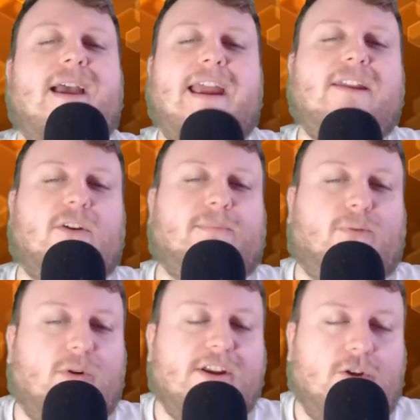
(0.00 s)
it looked
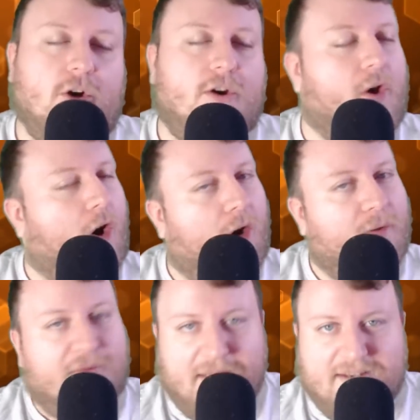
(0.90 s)
pretty good, all
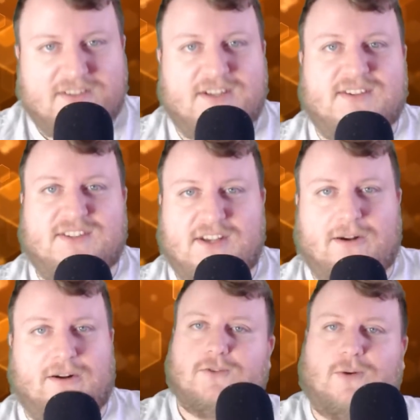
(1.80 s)
things
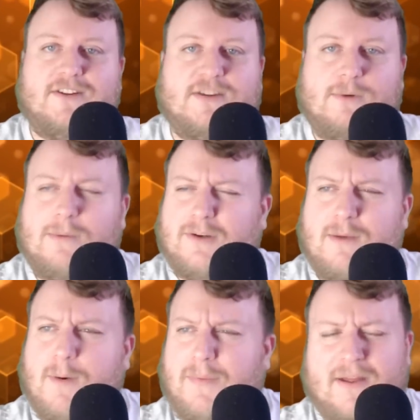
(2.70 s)
considered. Crazy that we were able to come
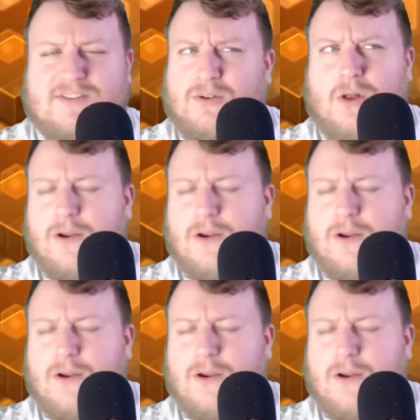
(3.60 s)
up with that so long